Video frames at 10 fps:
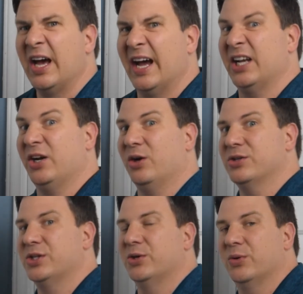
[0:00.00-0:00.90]
I can
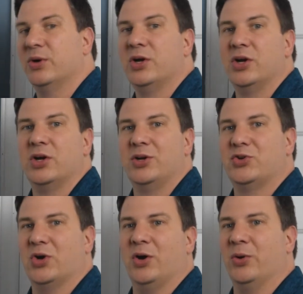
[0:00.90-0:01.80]
also
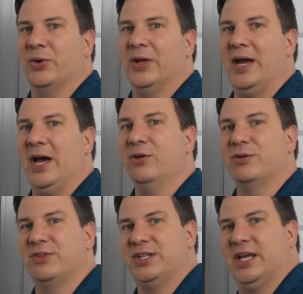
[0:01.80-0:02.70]
draw oil out
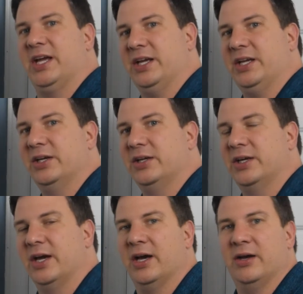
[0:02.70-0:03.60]
of the tank
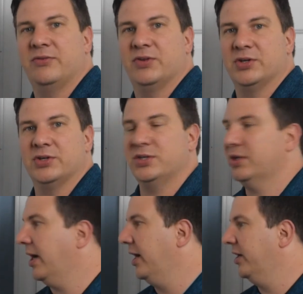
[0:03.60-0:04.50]
if there's
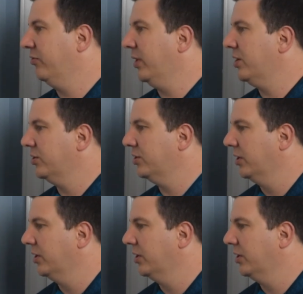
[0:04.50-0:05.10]
high enough pressures.